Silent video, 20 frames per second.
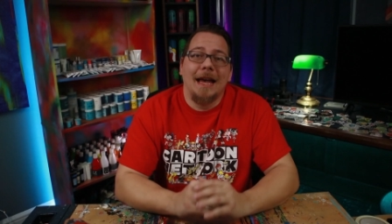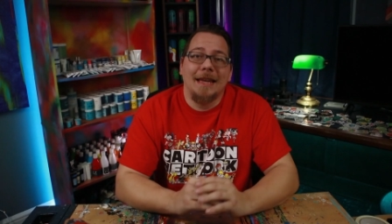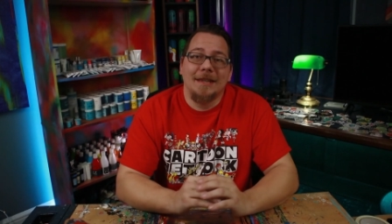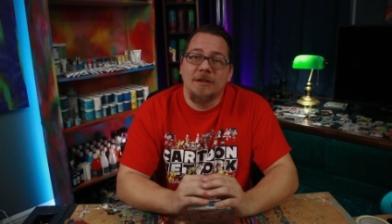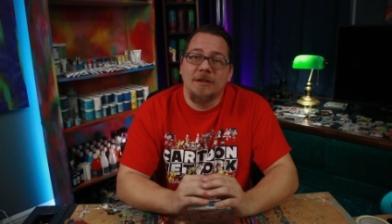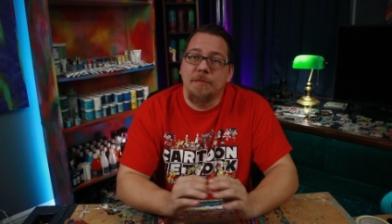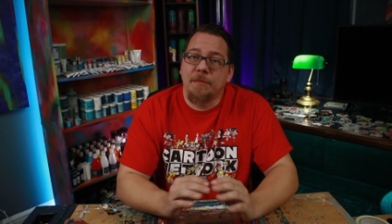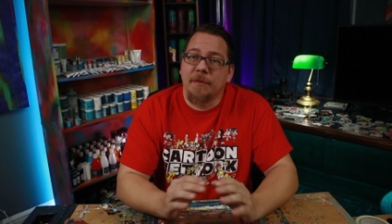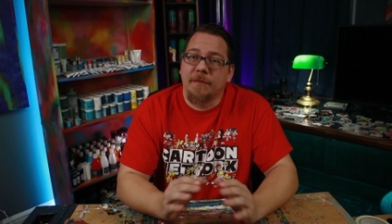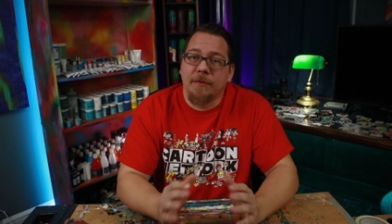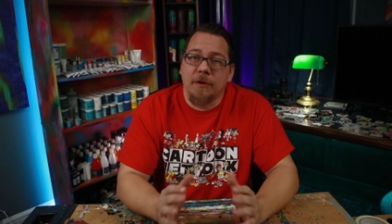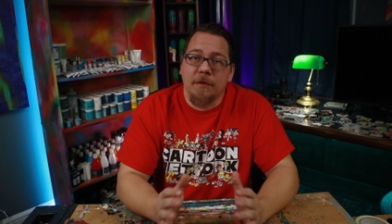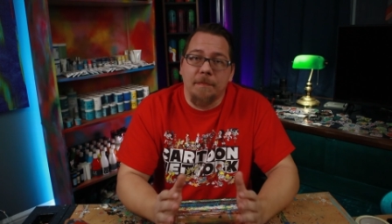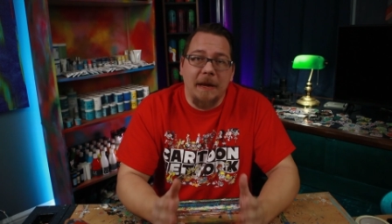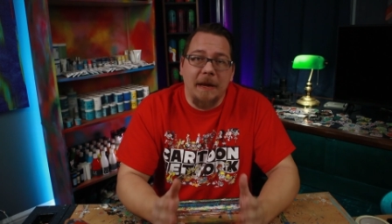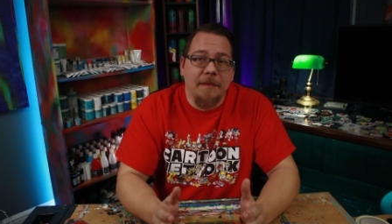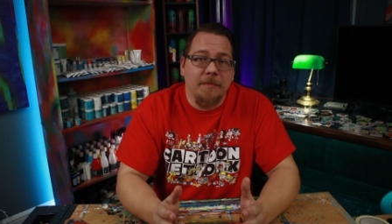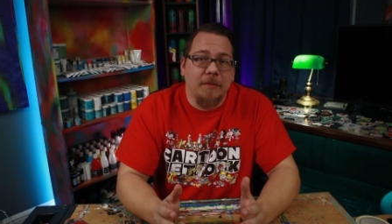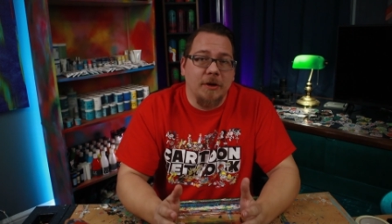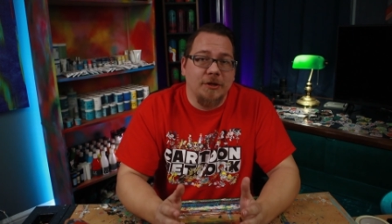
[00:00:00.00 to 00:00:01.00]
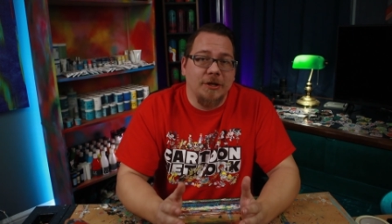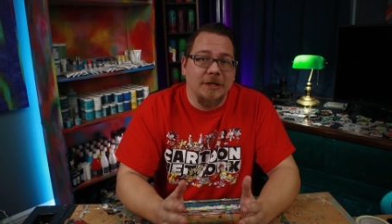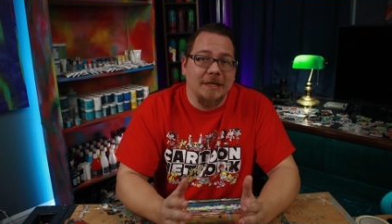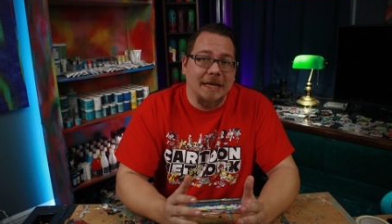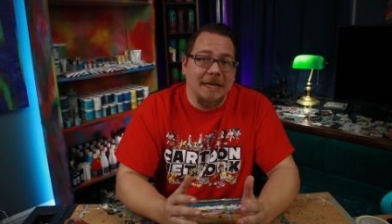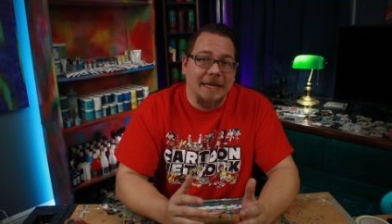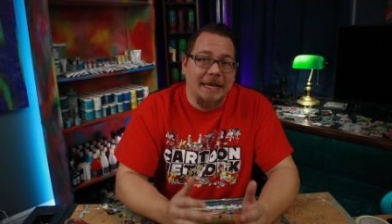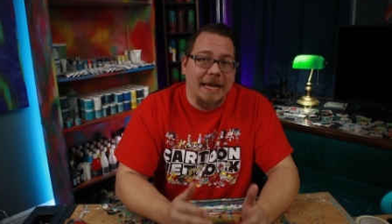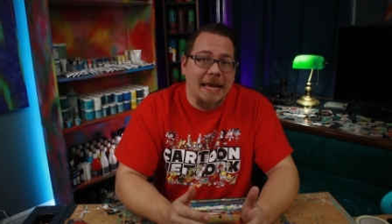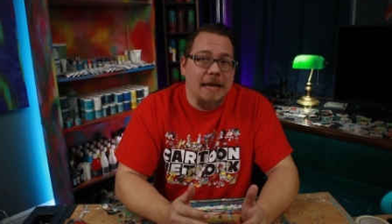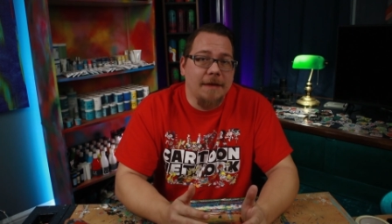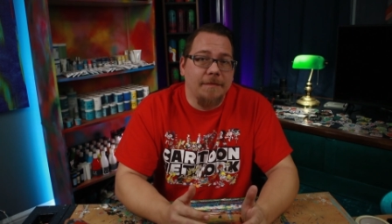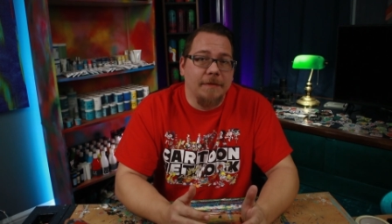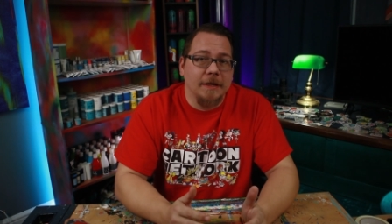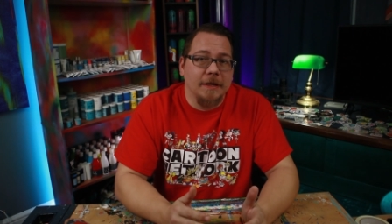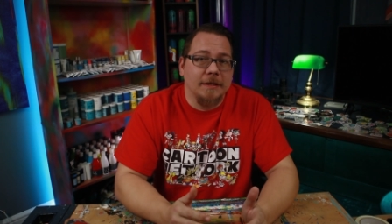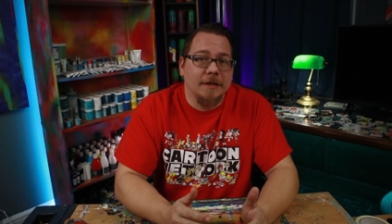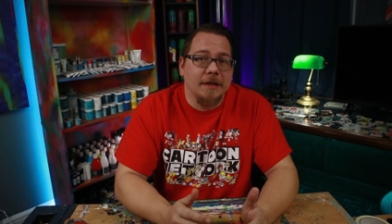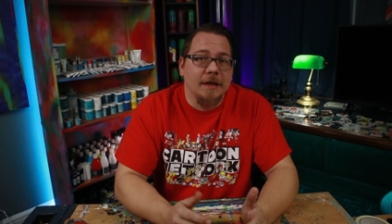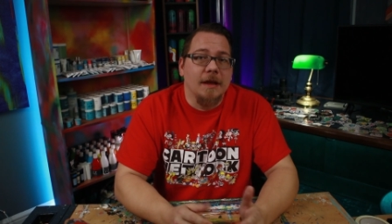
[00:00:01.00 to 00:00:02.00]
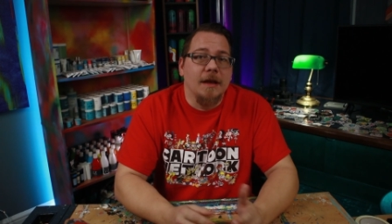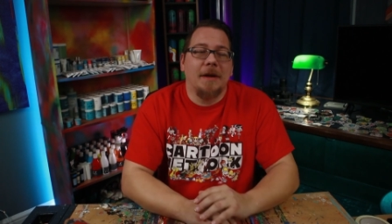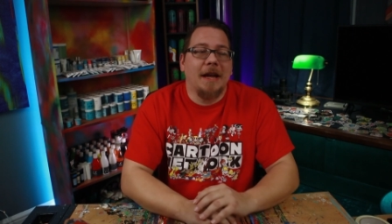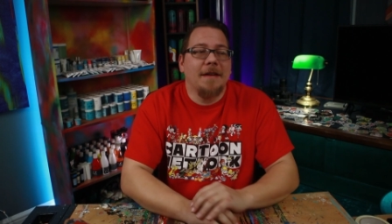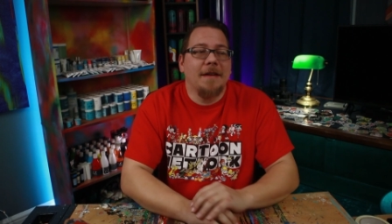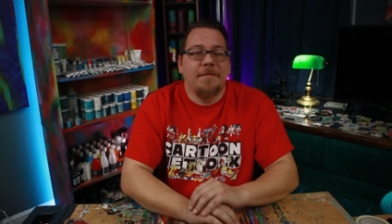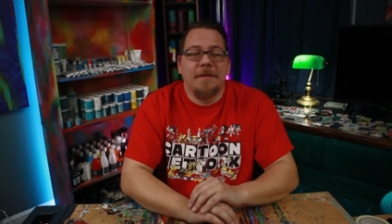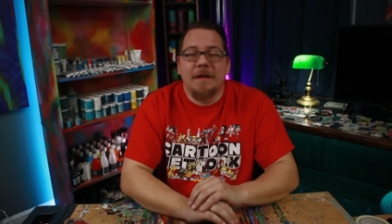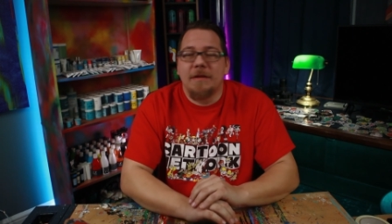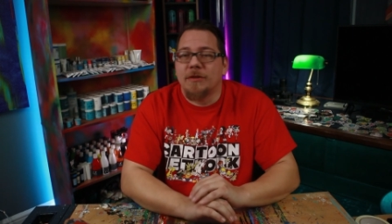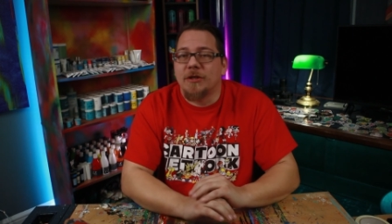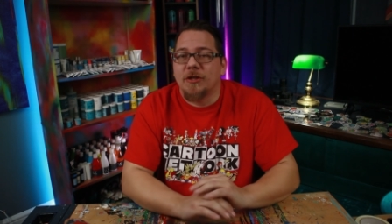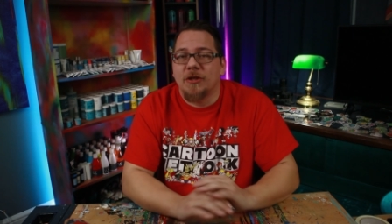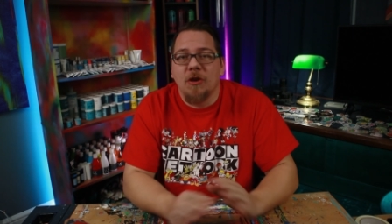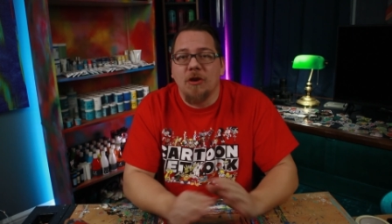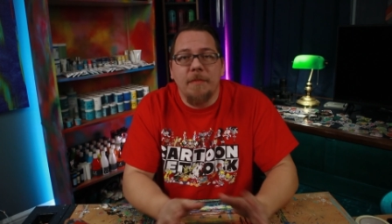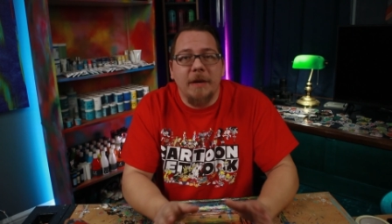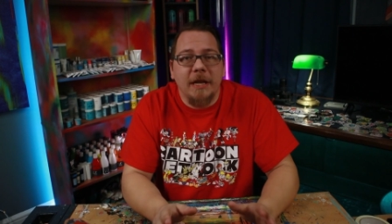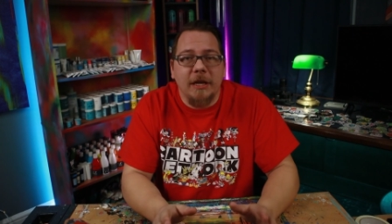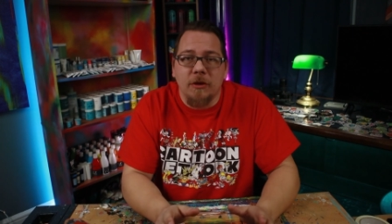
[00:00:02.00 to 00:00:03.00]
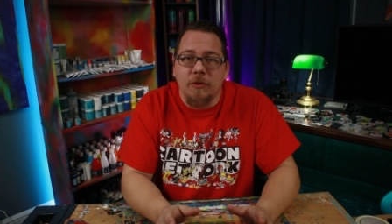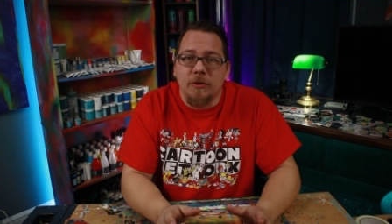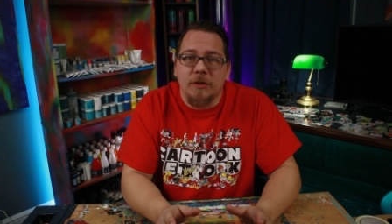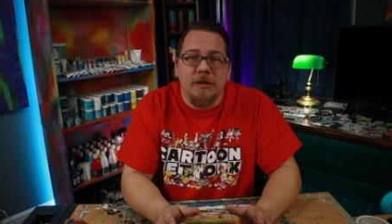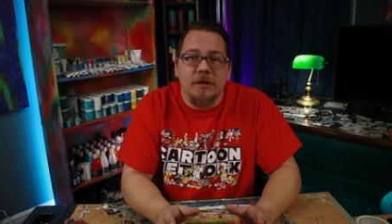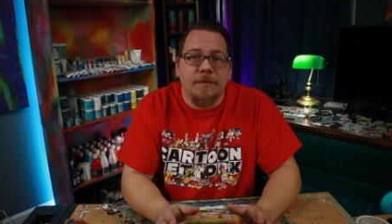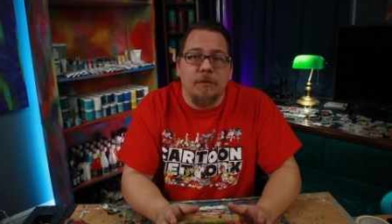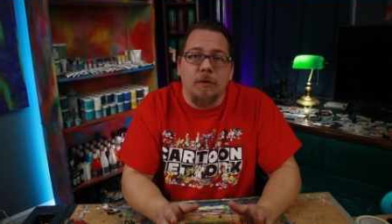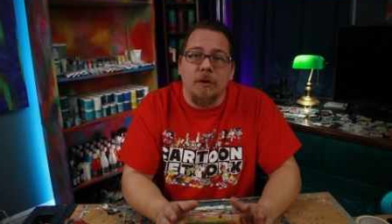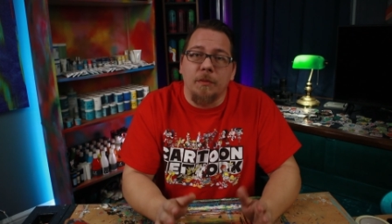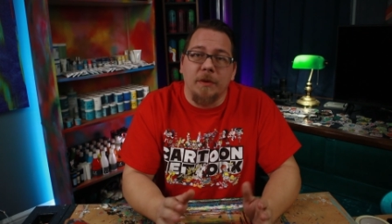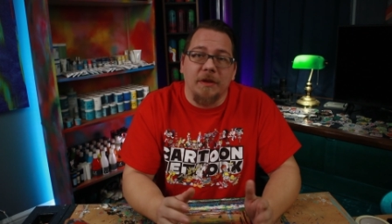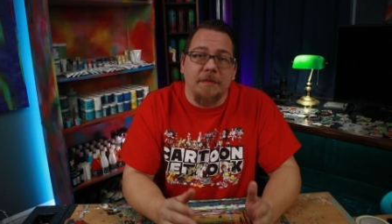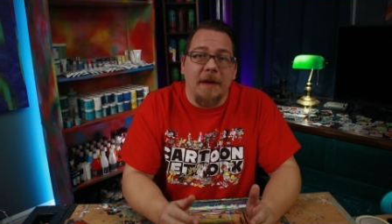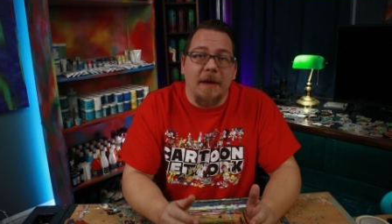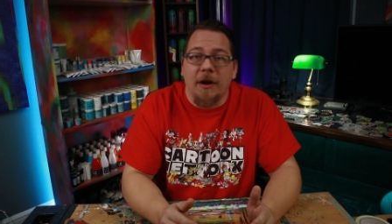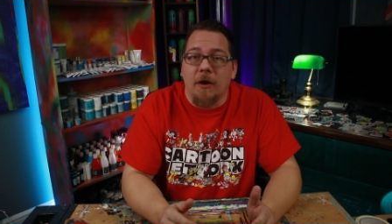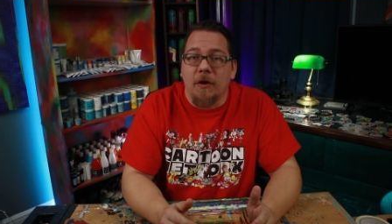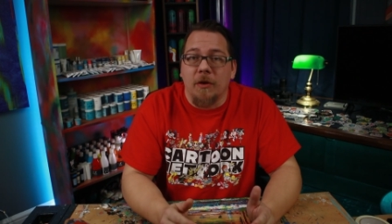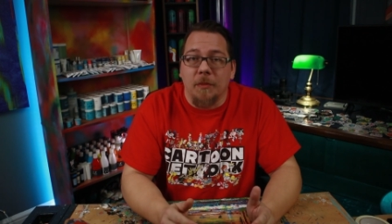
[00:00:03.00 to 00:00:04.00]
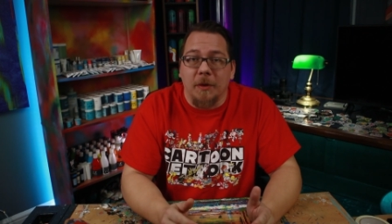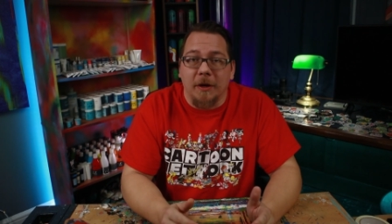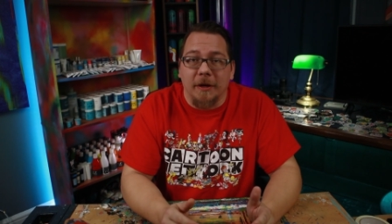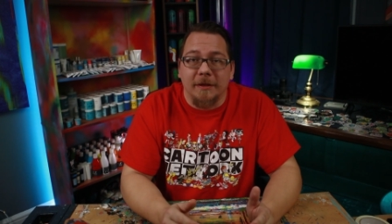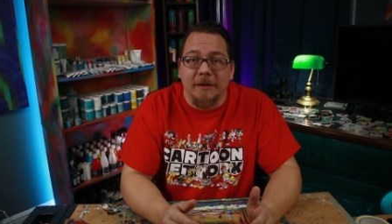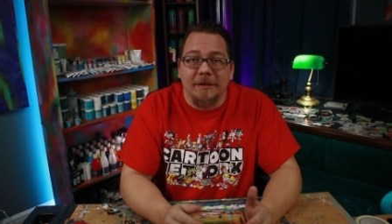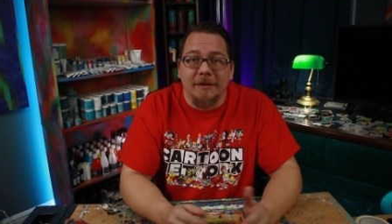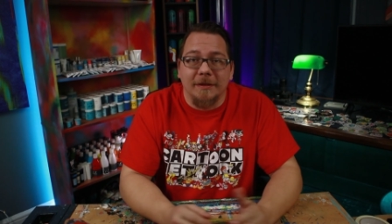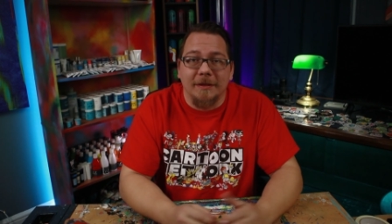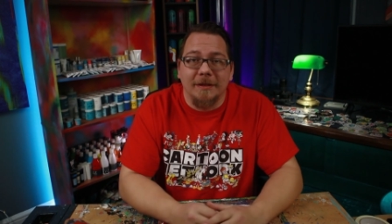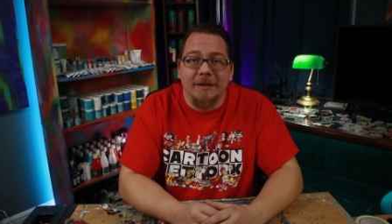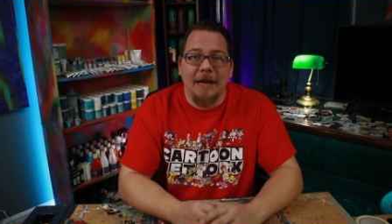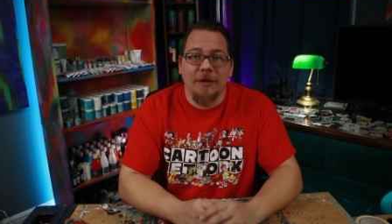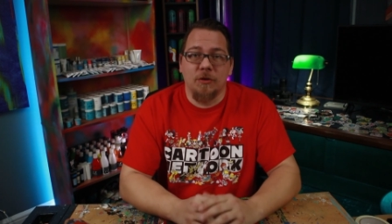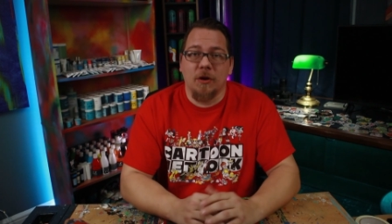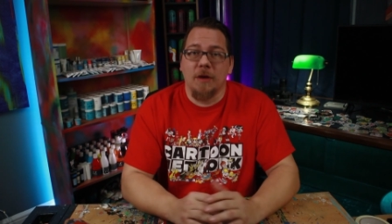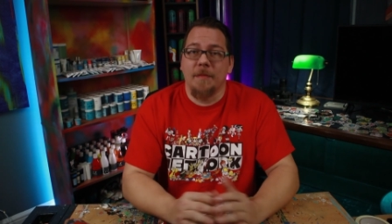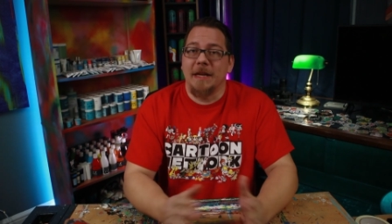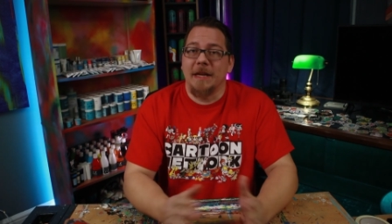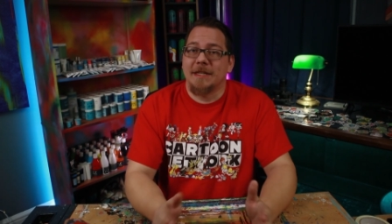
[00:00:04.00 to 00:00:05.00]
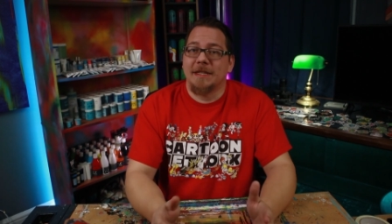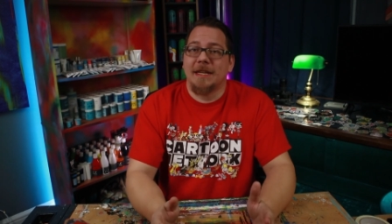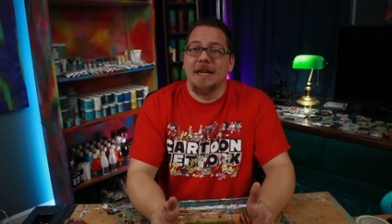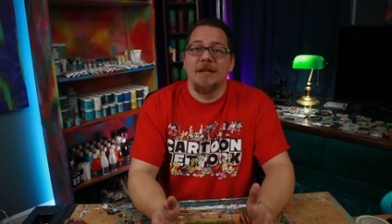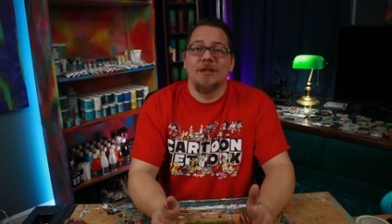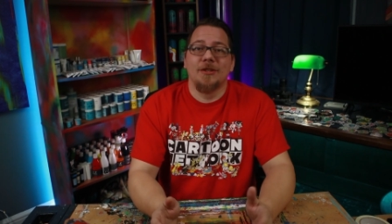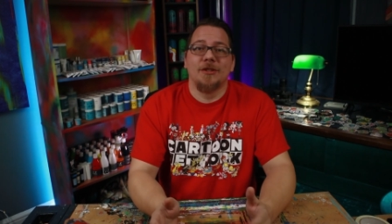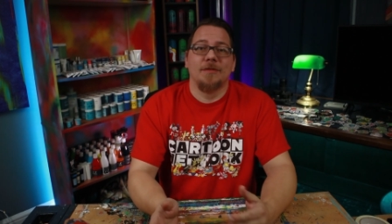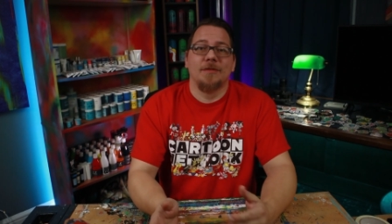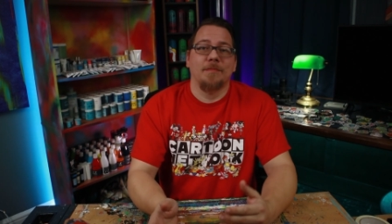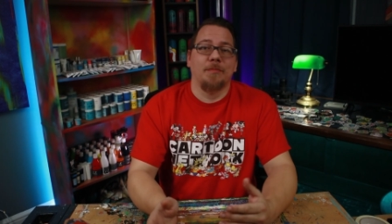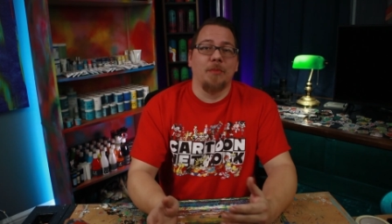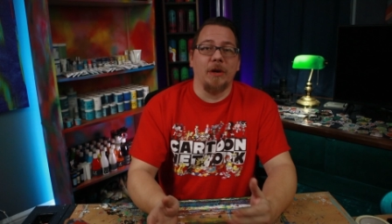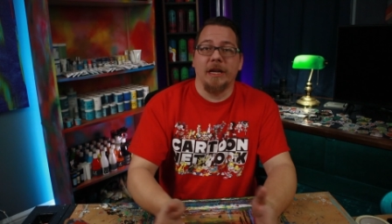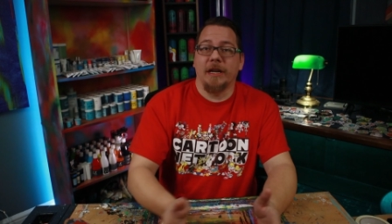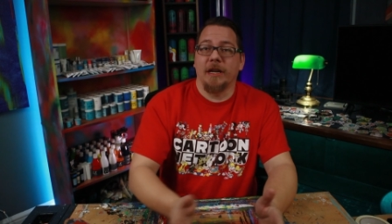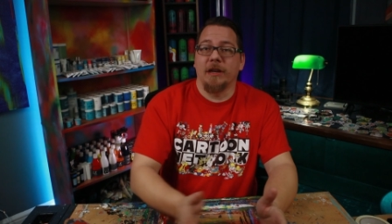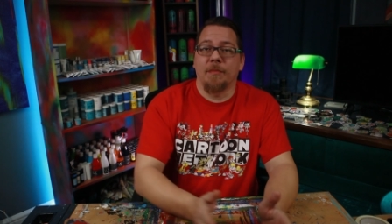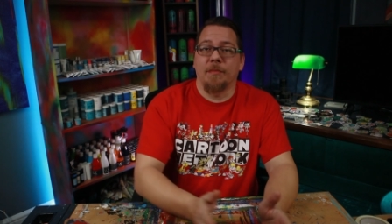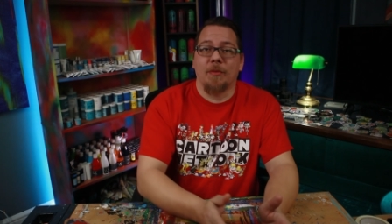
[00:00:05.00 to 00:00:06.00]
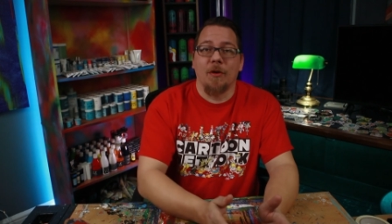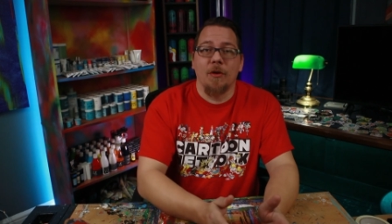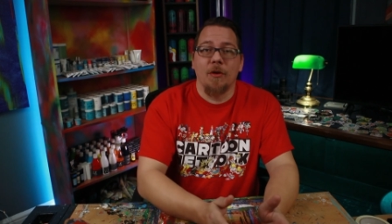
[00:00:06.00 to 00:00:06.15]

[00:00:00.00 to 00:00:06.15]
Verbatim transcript: I still prefer paintbrushes and a canvas, but I have found so many uses for it with my artwork. I draw my sketch, bring it into